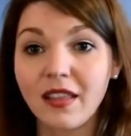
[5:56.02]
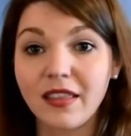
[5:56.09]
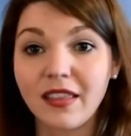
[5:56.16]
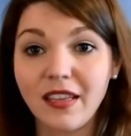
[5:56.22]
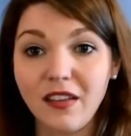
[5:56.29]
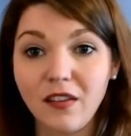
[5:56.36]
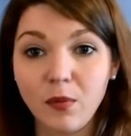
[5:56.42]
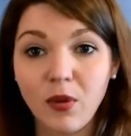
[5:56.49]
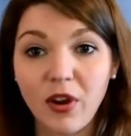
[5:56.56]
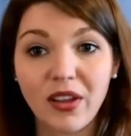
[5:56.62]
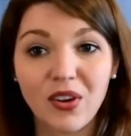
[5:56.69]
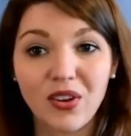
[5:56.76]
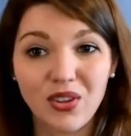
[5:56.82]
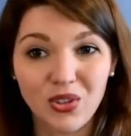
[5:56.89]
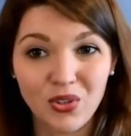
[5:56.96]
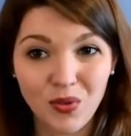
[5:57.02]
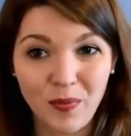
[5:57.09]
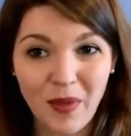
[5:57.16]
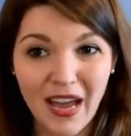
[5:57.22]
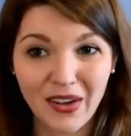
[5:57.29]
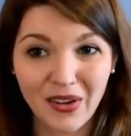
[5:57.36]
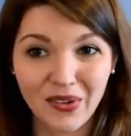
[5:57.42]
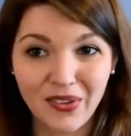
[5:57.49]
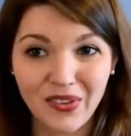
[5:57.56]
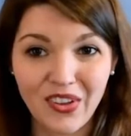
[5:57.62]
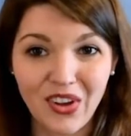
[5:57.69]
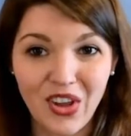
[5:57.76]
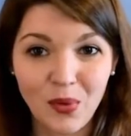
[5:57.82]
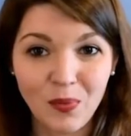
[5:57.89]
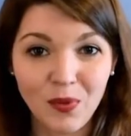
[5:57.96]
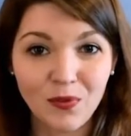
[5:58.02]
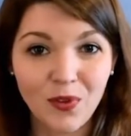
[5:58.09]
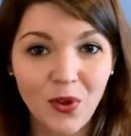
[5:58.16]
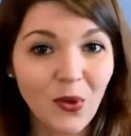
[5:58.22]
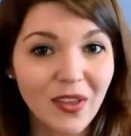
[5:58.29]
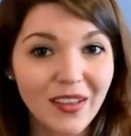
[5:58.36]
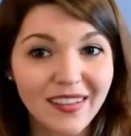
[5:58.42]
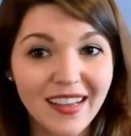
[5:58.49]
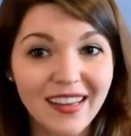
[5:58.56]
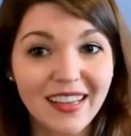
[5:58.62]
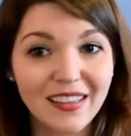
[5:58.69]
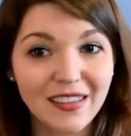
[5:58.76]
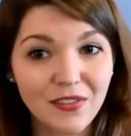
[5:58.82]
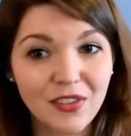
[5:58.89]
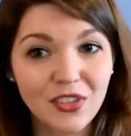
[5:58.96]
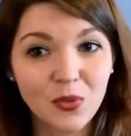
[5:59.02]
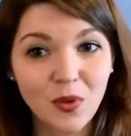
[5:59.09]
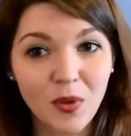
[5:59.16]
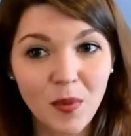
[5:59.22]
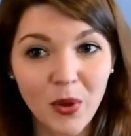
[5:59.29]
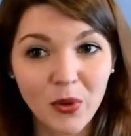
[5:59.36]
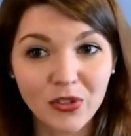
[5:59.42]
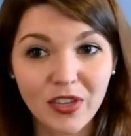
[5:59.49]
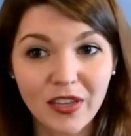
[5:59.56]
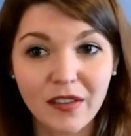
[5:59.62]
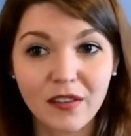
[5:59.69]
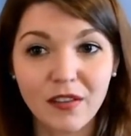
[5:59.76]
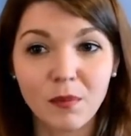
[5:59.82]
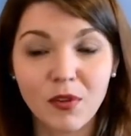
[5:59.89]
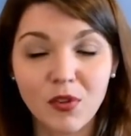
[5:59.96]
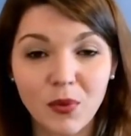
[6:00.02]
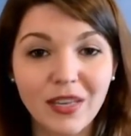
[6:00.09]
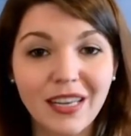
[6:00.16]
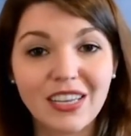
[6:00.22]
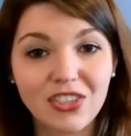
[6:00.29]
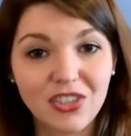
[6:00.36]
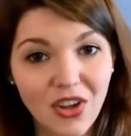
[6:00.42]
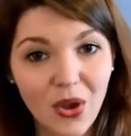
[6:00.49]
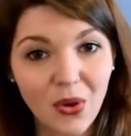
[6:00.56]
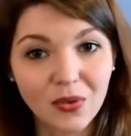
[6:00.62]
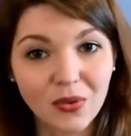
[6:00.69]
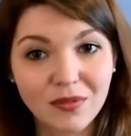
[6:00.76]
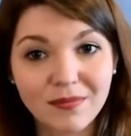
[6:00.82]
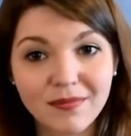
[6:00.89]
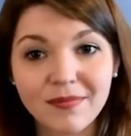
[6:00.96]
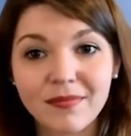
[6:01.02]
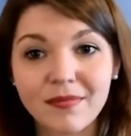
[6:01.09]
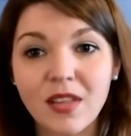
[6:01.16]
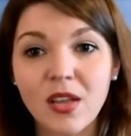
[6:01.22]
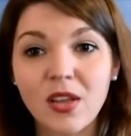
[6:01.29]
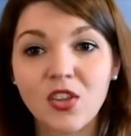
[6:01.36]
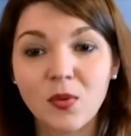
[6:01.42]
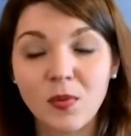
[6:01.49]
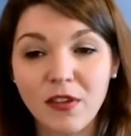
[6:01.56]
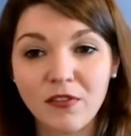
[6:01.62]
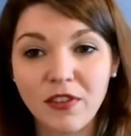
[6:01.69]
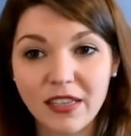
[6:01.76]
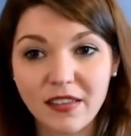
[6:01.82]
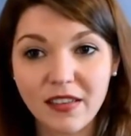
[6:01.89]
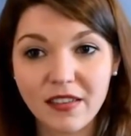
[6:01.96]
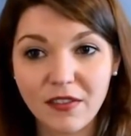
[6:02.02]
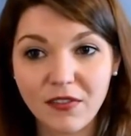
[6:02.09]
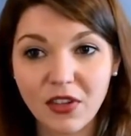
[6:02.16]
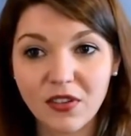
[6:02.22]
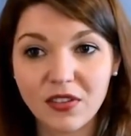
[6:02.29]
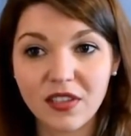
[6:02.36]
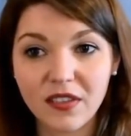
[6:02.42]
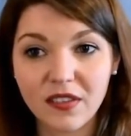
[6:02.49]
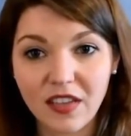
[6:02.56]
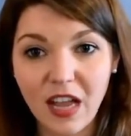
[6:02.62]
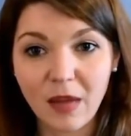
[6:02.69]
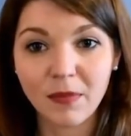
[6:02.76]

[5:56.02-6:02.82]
These break our usual patterns and help you focus on individual motions between each note. You may find it difficult to stop